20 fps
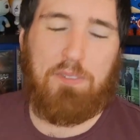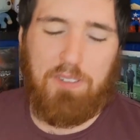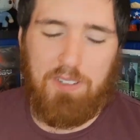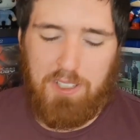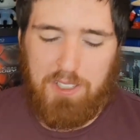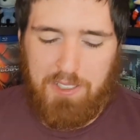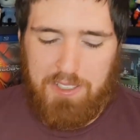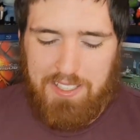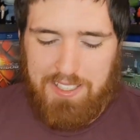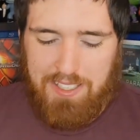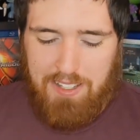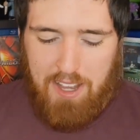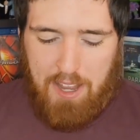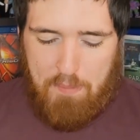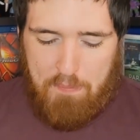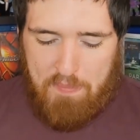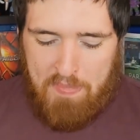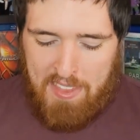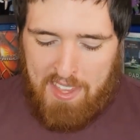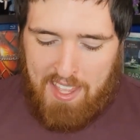for a good
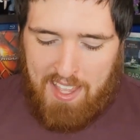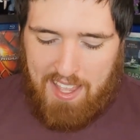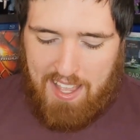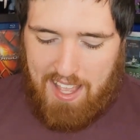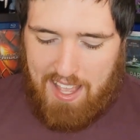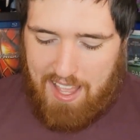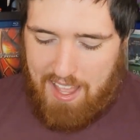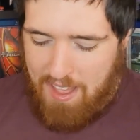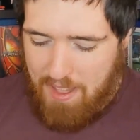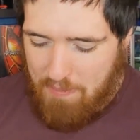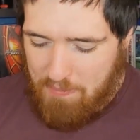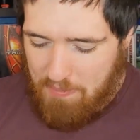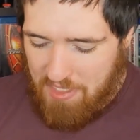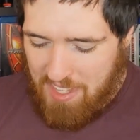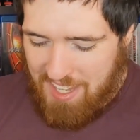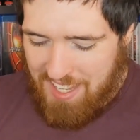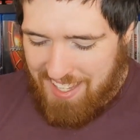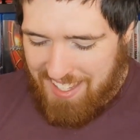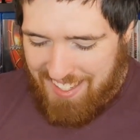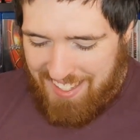time. And
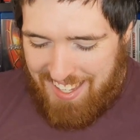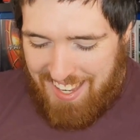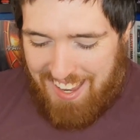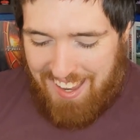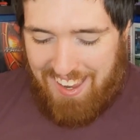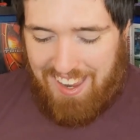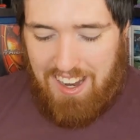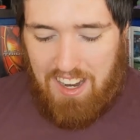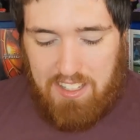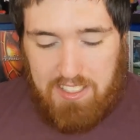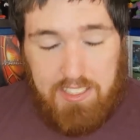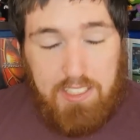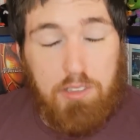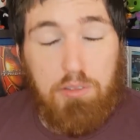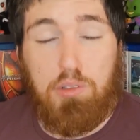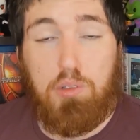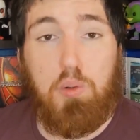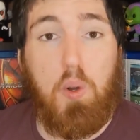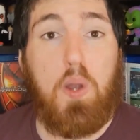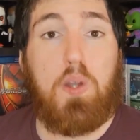I
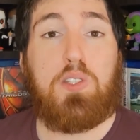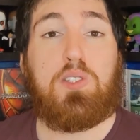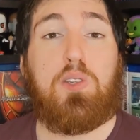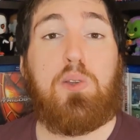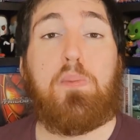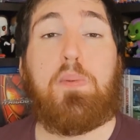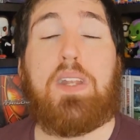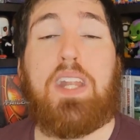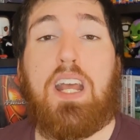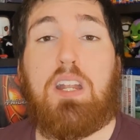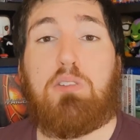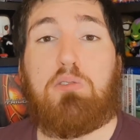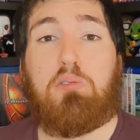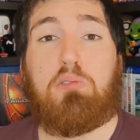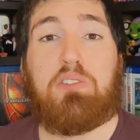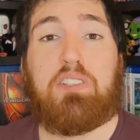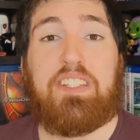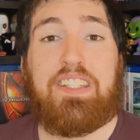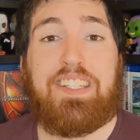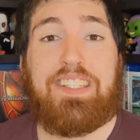still quote
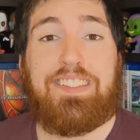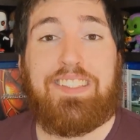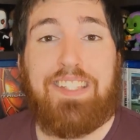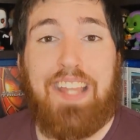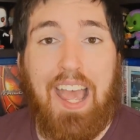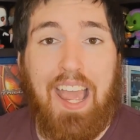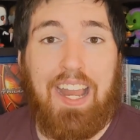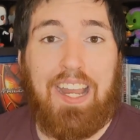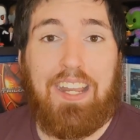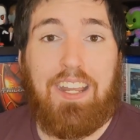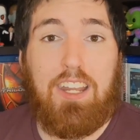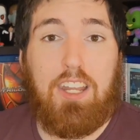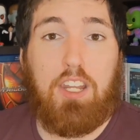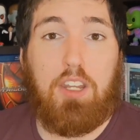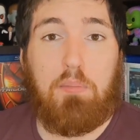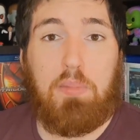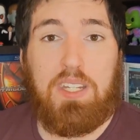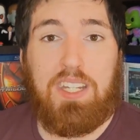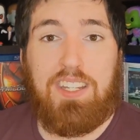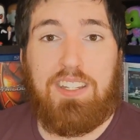Supernatural to this day
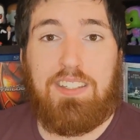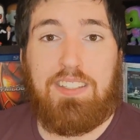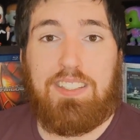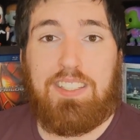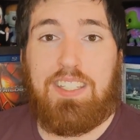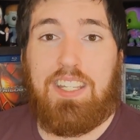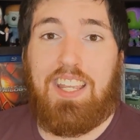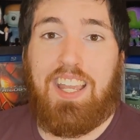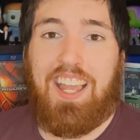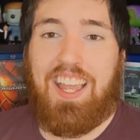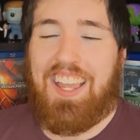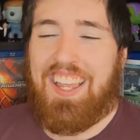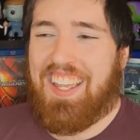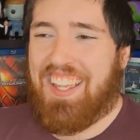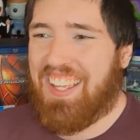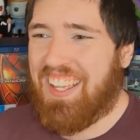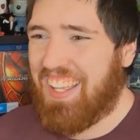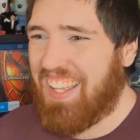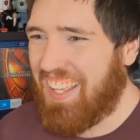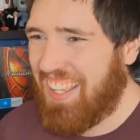because
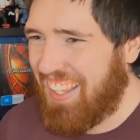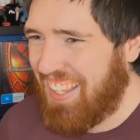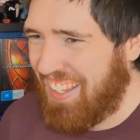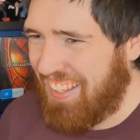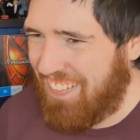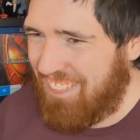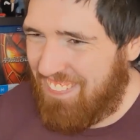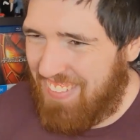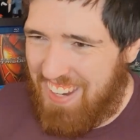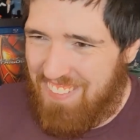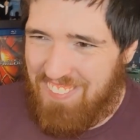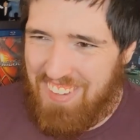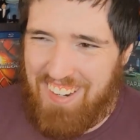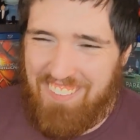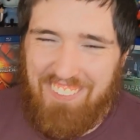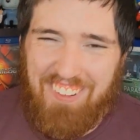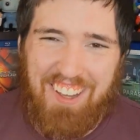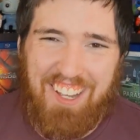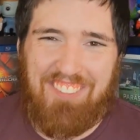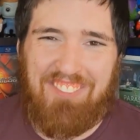me and
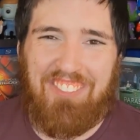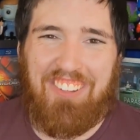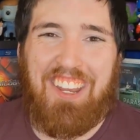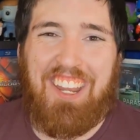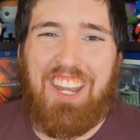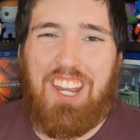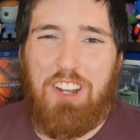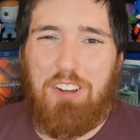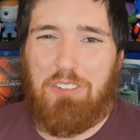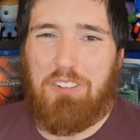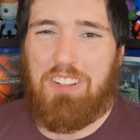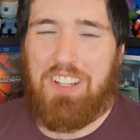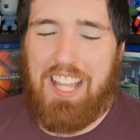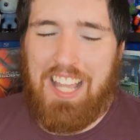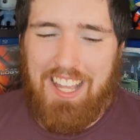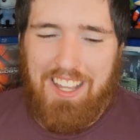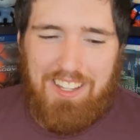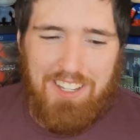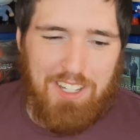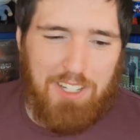my wife
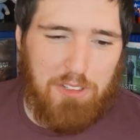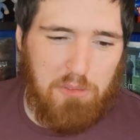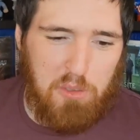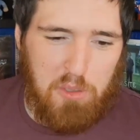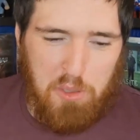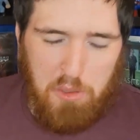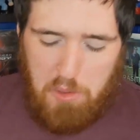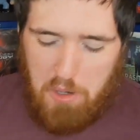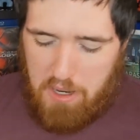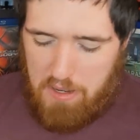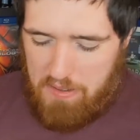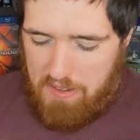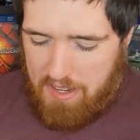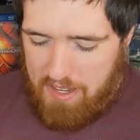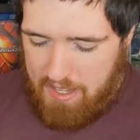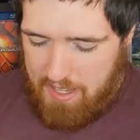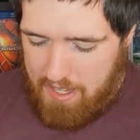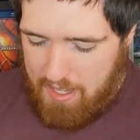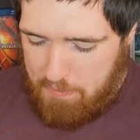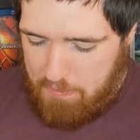will quote
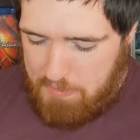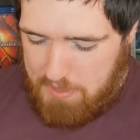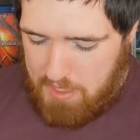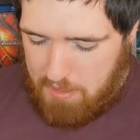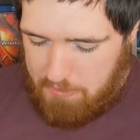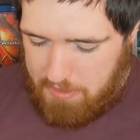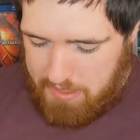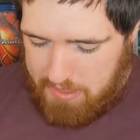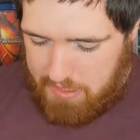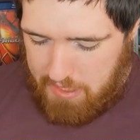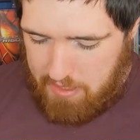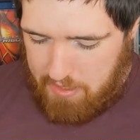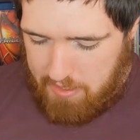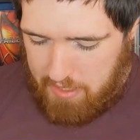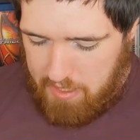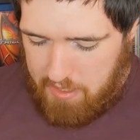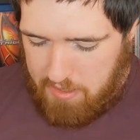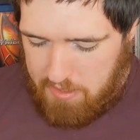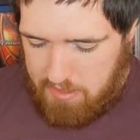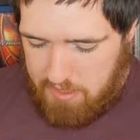something that
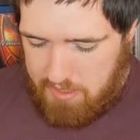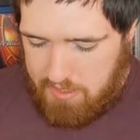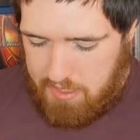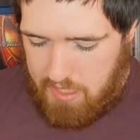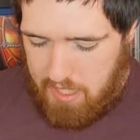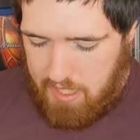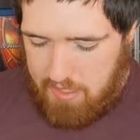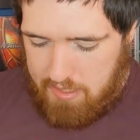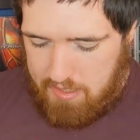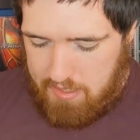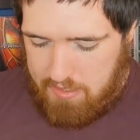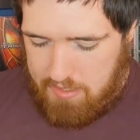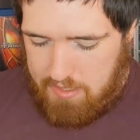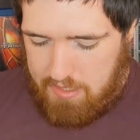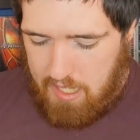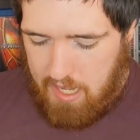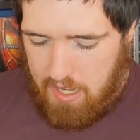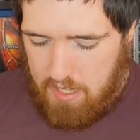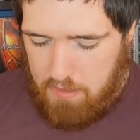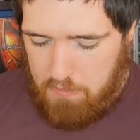they used to say at the
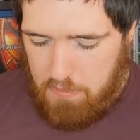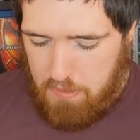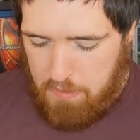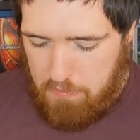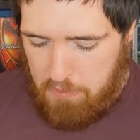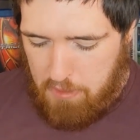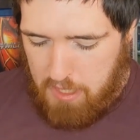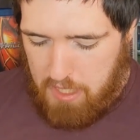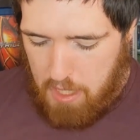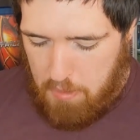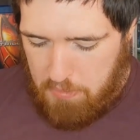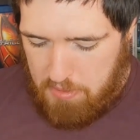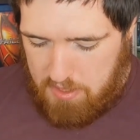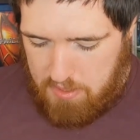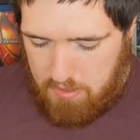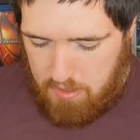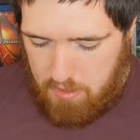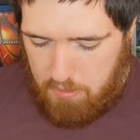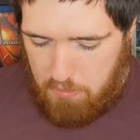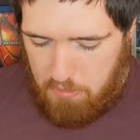start of every
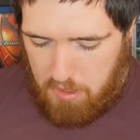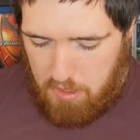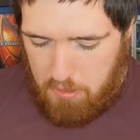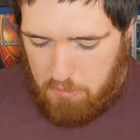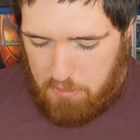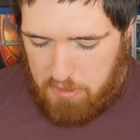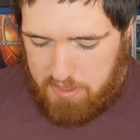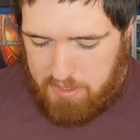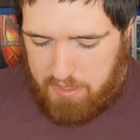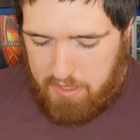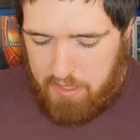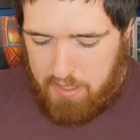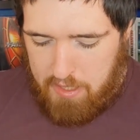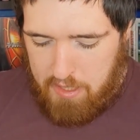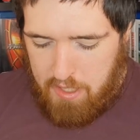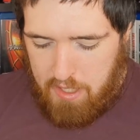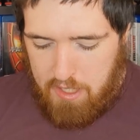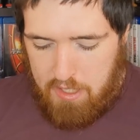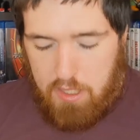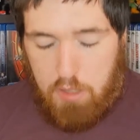episode, where it was
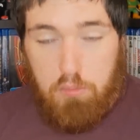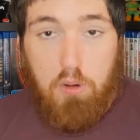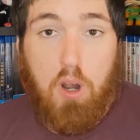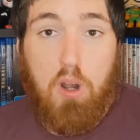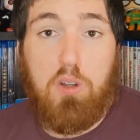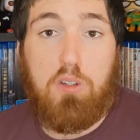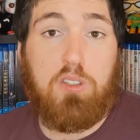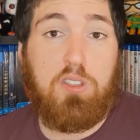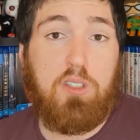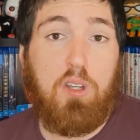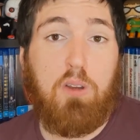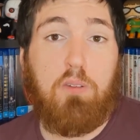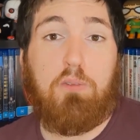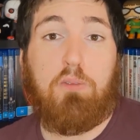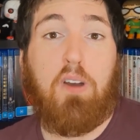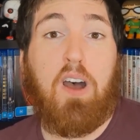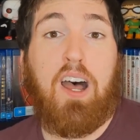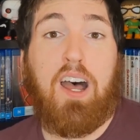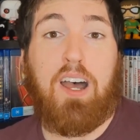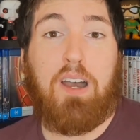the road so
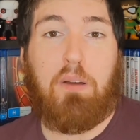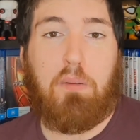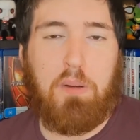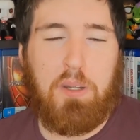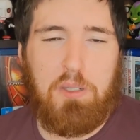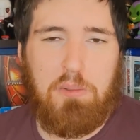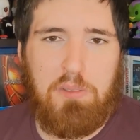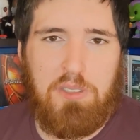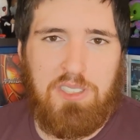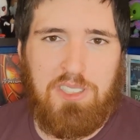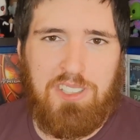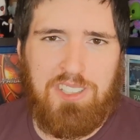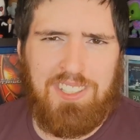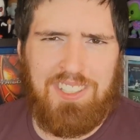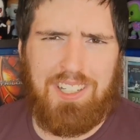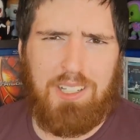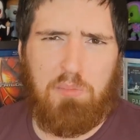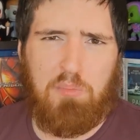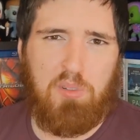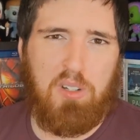far, which was
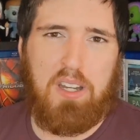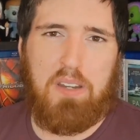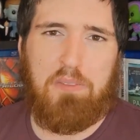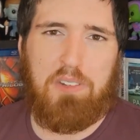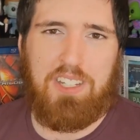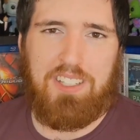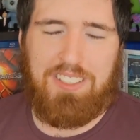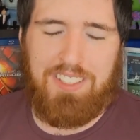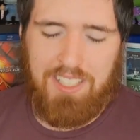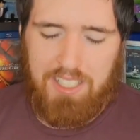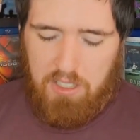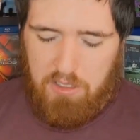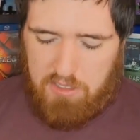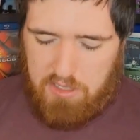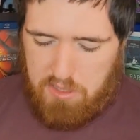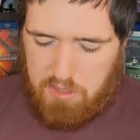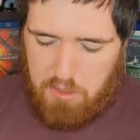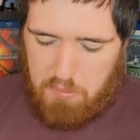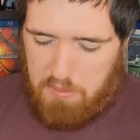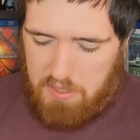just like previously
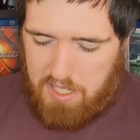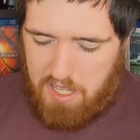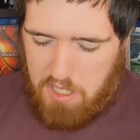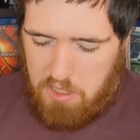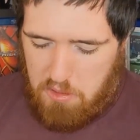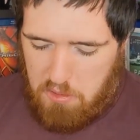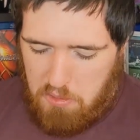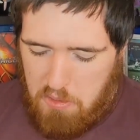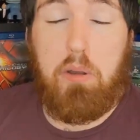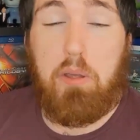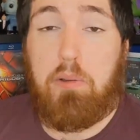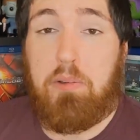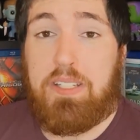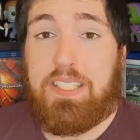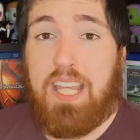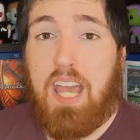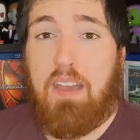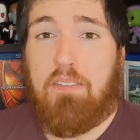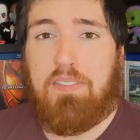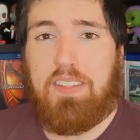on Supernatural. It would
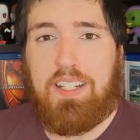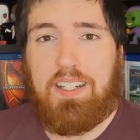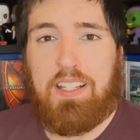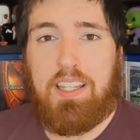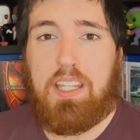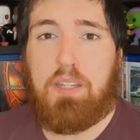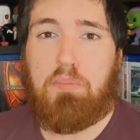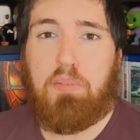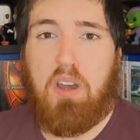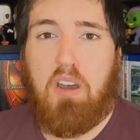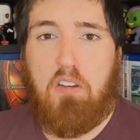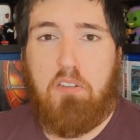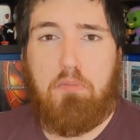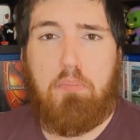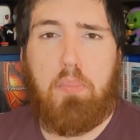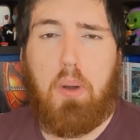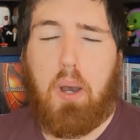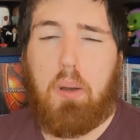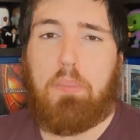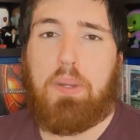always have the clip
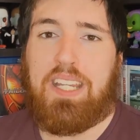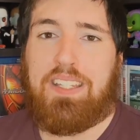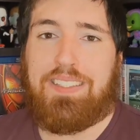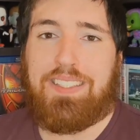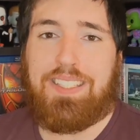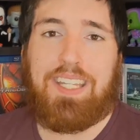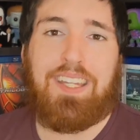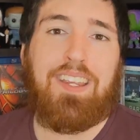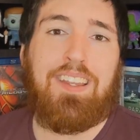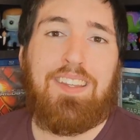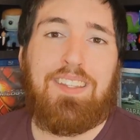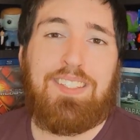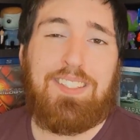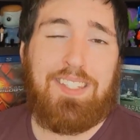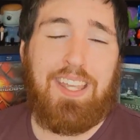of Bobby Singer